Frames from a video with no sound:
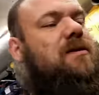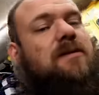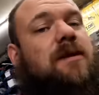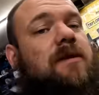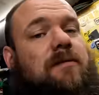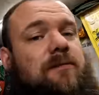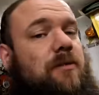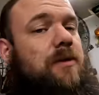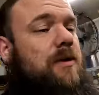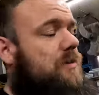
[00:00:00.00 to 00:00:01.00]
it's not
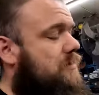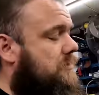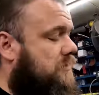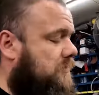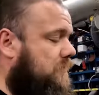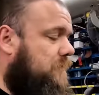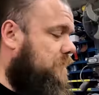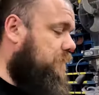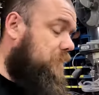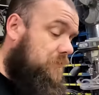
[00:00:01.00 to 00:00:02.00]
fully cured.
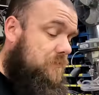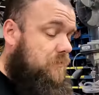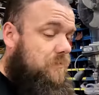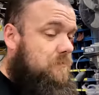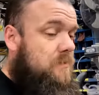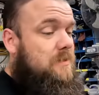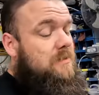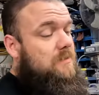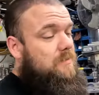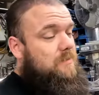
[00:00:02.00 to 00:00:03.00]
So
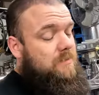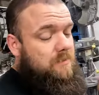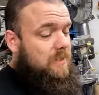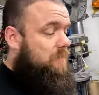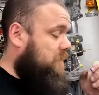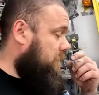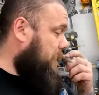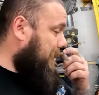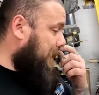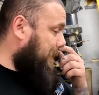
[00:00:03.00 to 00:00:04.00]
that wasn't
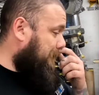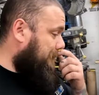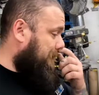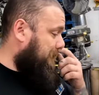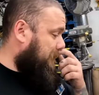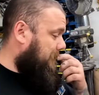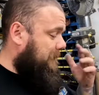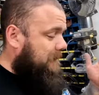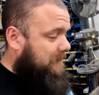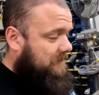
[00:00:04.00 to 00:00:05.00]
working out. So I
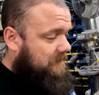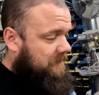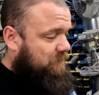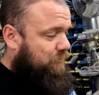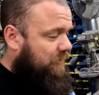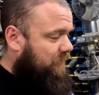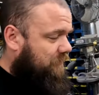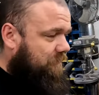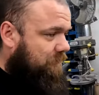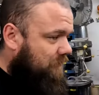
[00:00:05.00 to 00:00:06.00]
decided to take a break
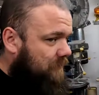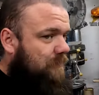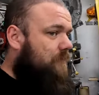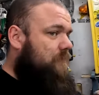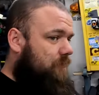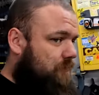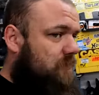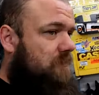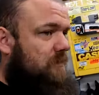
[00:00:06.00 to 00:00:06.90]
and do some